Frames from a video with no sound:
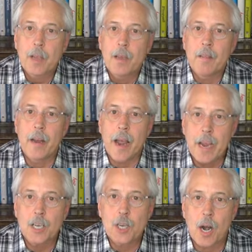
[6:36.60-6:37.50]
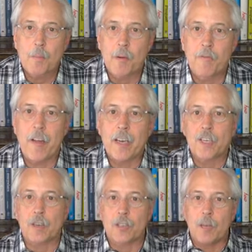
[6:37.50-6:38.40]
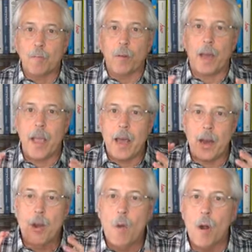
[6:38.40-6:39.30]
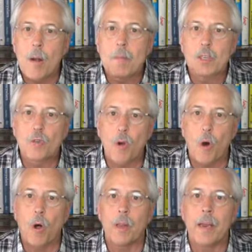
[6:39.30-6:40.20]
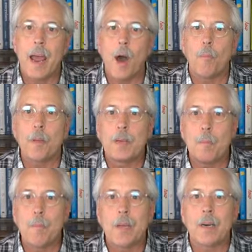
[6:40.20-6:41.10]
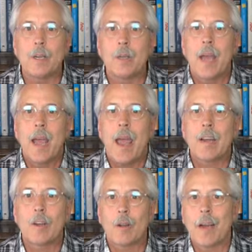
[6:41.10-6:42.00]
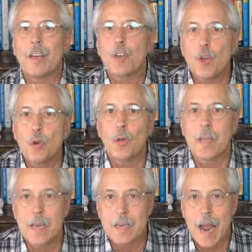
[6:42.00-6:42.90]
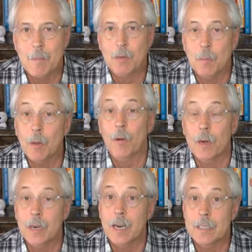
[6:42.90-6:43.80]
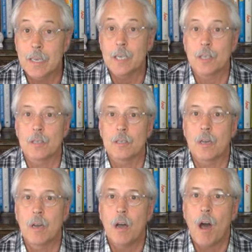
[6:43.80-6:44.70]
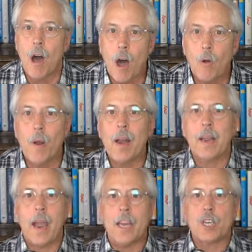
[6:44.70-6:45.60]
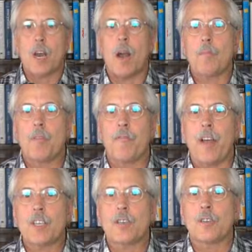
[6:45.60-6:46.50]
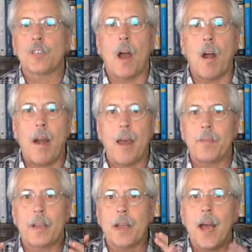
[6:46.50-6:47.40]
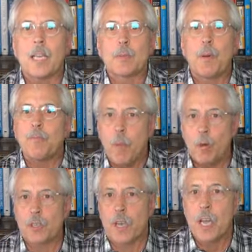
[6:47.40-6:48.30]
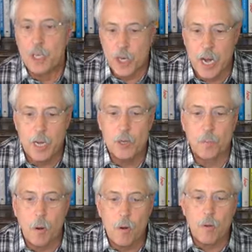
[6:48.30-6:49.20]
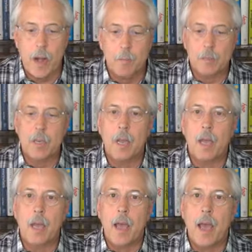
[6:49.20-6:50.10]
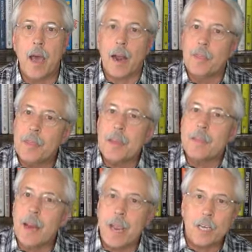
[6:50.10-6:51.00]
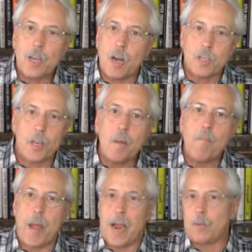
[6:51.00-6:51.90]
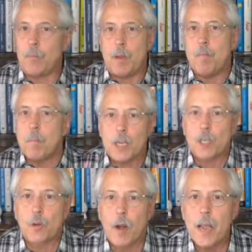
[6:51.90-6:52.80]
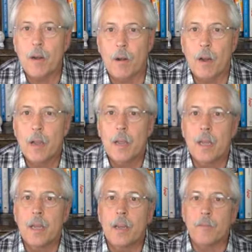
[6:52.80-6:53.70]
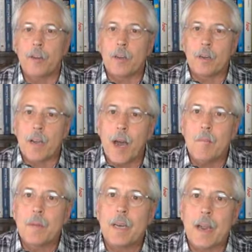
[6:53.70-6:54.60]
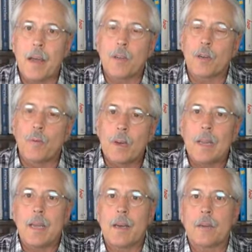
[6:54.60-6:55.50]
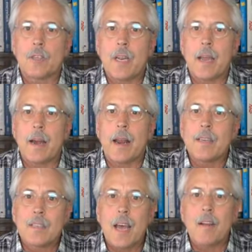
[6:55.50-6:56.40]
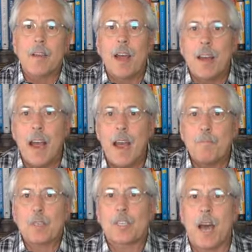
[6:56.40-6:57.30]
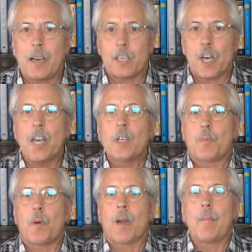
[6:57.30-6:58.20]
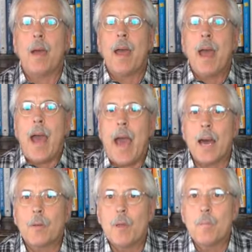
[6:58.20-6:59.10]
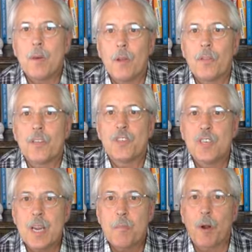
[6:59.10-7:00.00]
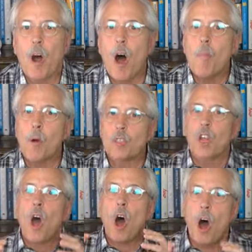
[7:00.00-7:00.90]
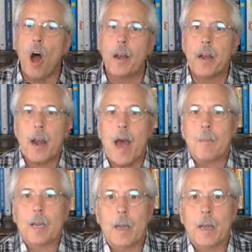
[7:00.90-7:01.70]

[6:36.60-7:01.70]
that HR professionals can play an enormous role in helping to build and create truly adaptable organizations. Already, HR professionals are at the cusp of most change programs. And I think that HR's impact would be much greater if it could come together to really understand, instead of an episodic change program, how do we build this deeper, almost autonomic